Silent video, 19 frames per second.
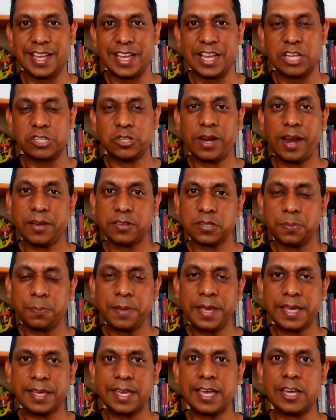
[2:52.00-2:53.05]
So now,
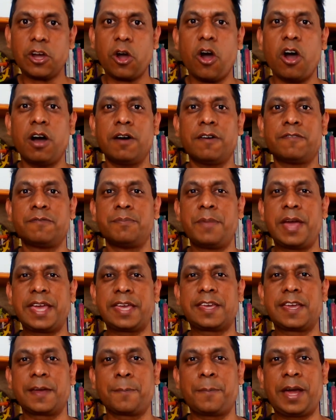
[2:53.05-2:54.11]
speaking of
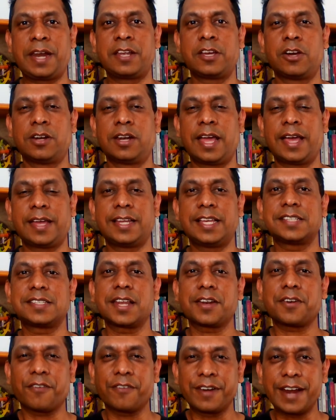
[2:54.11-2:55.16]
making money online, is it
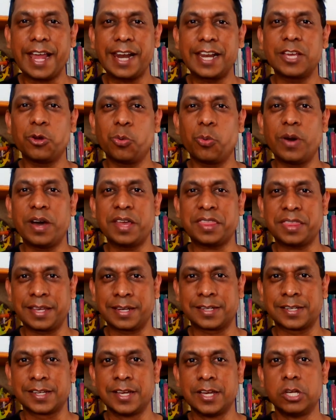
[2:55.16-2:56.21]
really worth
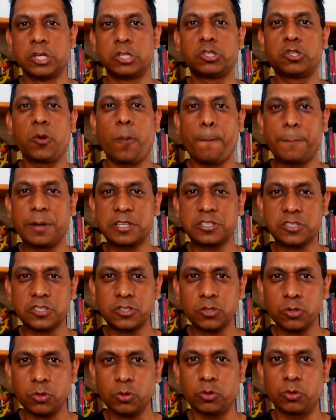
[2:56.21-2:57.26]
it to
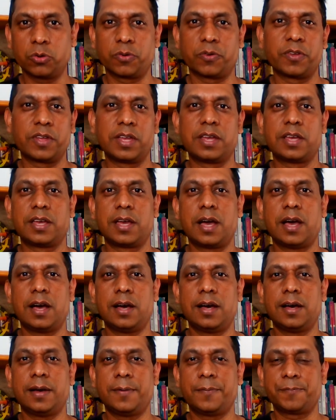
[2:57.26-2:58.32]
pursue
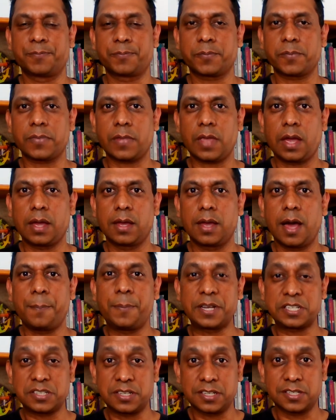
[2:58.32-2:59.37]
a
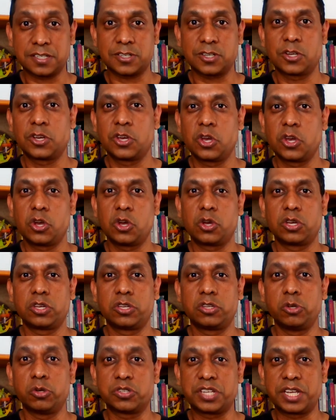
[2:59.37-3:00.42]
business
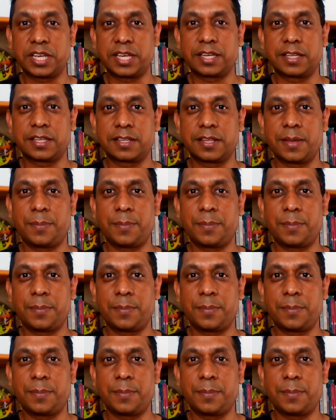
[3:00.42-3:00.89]
using the